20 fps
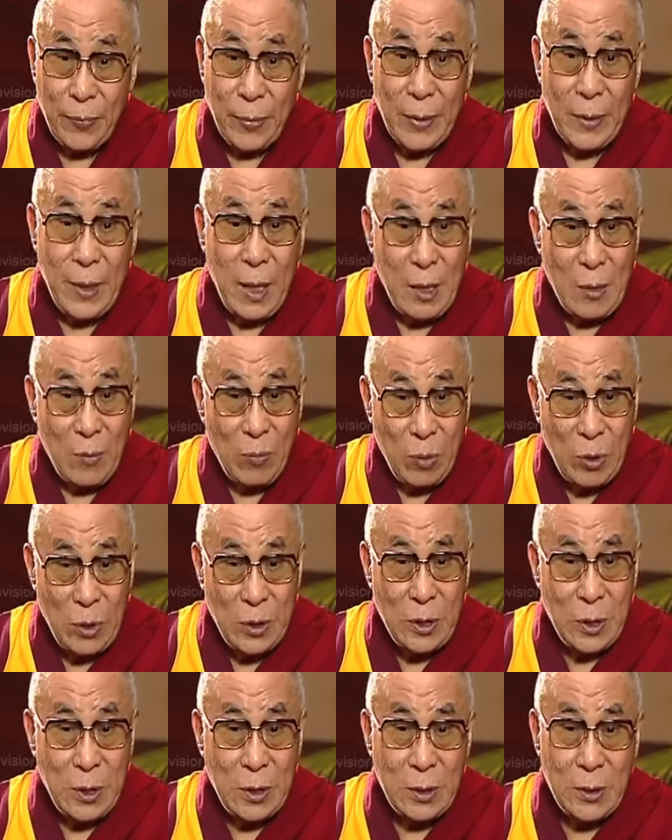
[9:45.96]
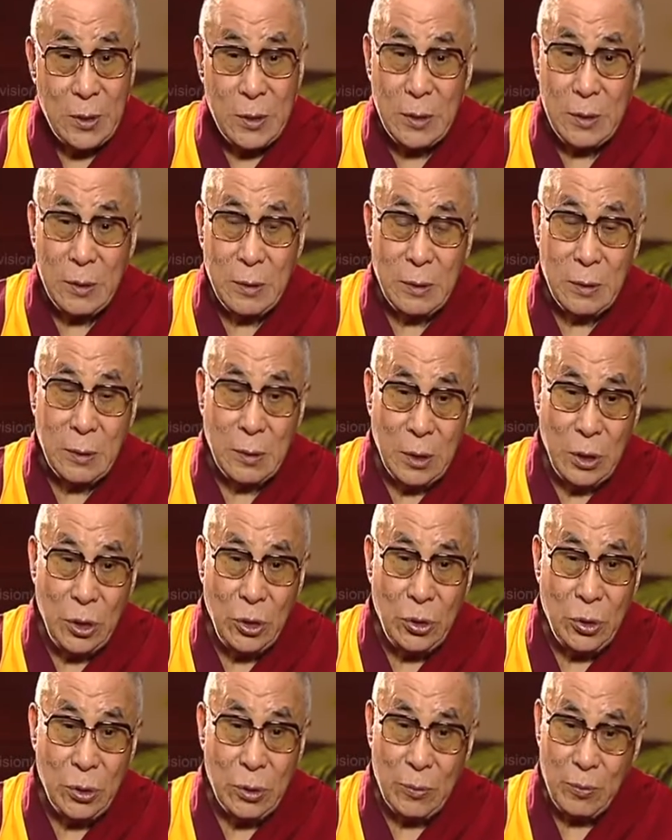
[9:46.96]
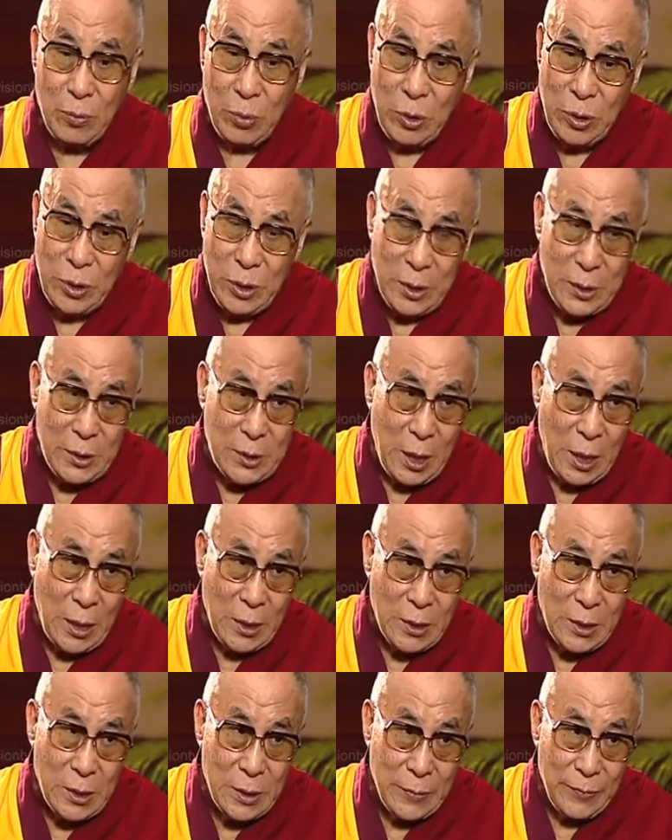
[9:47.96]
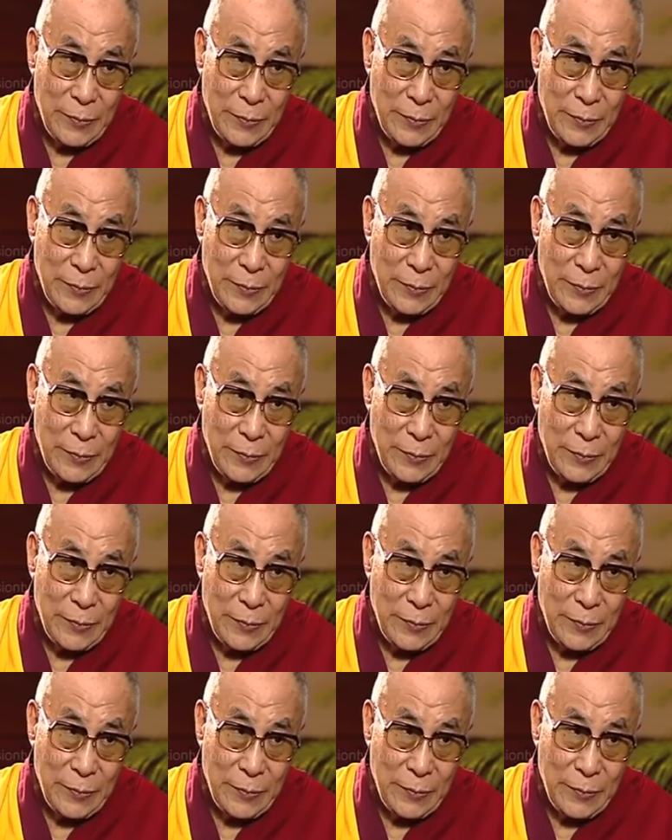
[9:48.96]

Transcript: Then political issue, political side,